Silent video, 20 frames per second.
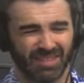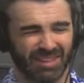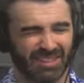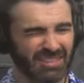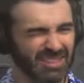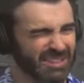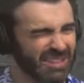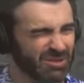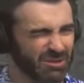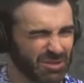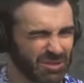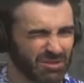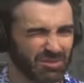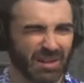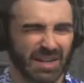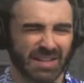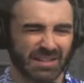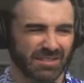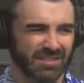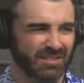I thought that was
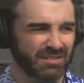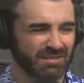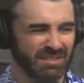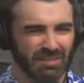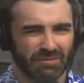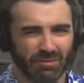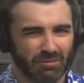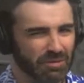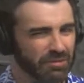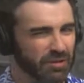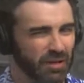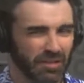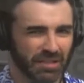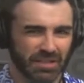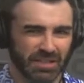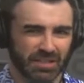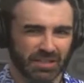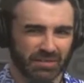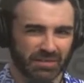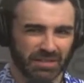strange, even with all
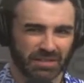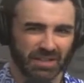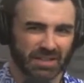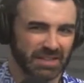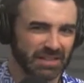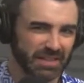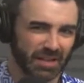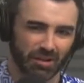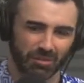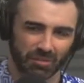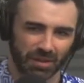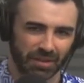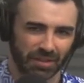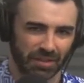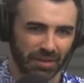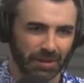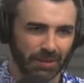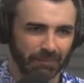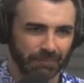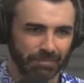the injuries that he dealt with.